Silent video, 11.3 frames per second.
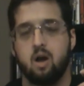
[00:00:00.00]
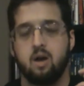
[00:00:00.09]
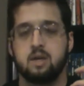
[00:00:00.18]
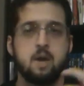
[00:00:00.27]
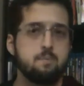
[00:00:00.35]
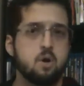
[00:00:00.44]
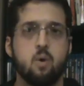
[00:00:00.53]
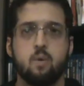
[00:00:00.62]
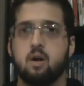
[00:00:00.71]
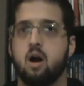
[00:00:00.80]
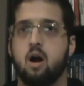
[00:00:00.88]
keep
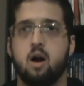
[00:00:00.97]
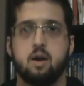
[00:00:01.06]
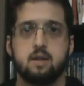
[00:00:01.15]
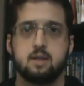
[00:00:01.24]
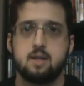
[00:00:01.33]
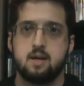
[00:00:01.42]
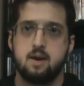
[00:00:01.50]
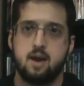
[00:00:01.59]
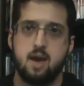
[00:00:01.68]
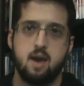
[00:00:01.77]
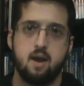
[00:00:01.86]
going on
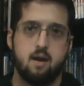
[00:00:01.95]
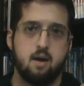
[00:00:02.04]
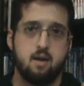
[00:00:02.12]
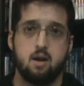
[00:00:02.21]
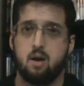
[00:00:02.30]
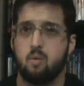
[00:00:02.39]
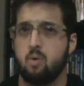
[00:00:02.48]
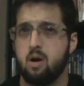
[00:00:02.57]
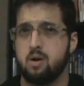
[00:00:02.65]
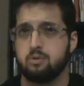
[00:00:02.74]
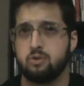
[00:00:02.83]
and I
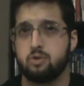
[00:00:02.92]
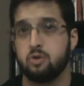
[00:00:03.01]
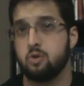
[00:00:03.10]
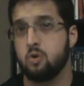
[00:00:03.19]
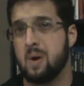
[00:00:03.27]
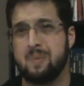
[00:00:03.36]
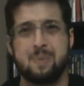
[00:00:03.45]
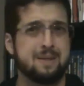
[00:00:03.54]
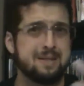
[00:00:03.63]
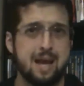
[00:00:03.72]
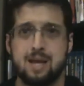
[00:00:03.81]
want to hit the
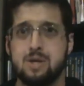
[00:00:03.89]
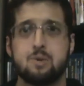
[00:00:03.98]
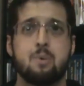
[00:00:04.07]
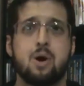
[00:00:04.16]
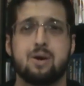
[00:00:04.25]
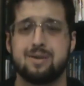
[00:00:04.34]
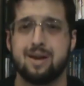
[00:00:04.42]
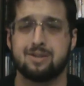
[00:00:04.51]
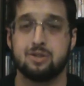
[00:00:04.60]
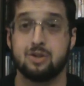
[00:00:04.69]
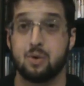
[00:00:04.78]
10-year mark
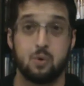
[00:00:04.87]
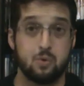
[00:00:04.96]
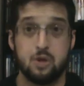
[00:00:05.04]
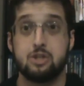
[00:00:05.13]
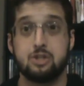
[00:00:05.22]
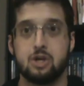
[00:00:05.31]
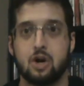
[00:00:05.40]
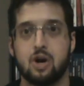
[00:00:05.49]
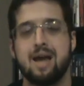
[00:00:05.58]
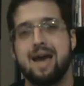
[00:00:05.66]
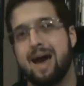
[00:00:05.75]
next year or this
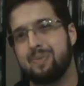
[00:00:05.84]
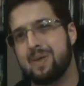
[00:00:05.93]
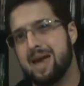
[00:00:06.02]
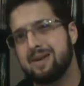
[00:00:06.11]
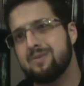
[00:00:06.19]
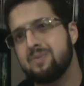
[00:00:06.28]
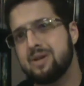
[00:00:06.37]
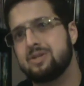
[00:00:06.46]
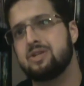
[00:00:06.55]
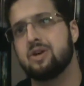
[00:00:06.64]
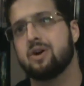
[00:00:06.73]
year. At the end of
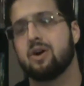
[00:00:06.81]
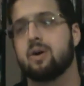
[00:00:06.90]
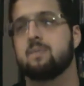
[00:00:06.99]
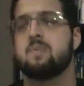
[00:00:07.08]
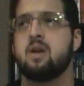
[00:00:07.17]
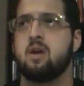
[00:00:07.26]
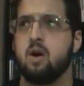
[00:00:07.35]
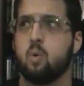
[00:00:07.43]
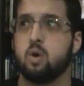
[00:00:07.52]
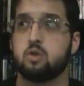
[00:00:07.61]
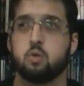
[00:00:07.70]
this year,
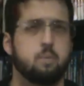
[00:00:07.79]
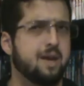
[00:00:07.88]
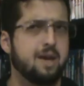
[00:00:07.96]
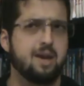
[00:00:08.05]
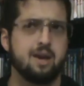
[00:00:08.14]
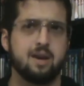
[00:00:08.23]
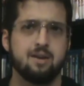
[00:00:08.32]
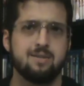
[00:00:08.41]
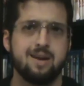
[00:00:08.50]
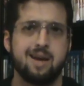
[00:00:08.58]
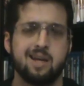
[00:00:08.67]
which will be
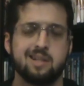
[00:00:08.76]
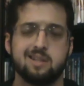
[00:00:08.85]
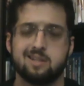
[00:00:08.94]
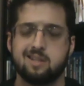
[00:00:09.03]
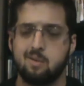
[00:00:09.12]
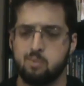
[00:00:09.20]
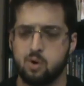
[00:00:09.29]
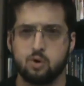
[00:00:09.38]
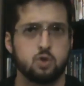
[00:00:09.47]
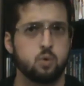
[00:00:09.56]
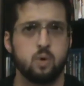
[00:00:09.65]

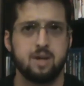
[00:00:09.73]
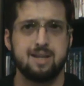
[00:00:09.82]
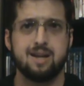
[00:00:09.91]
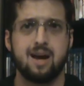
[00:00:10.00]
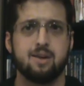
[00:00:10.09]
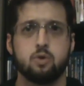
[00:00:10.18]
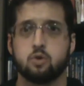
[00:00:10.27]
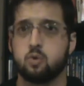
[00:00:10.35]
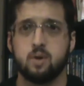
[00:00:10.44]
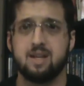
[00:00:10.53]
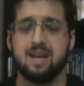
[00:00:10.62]
December 29th or
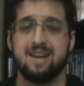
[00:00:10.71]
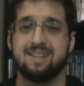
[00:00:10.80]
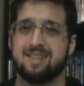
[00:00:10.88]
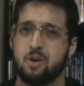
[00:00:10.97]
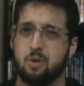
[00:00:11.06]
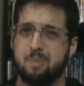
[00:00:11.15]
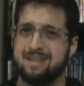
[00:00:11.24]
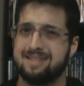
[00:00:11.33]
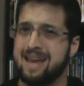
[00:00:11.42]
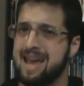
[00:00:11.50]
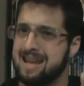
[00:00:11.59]
28th, it'll be
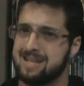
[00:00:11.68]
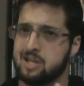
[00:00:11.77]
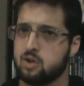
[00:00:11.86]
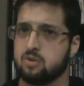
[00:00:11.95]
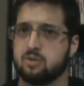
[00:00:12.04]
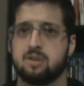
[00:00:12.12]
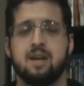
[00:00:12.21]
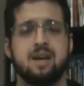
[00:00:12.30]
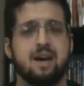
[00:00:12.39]
10 years.